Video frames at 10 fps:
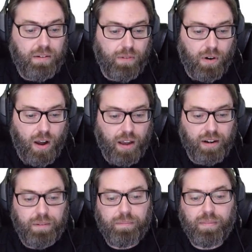for
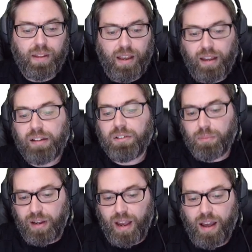HANA, and
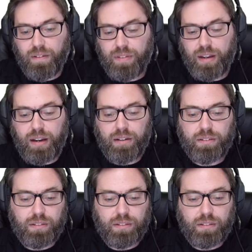we have the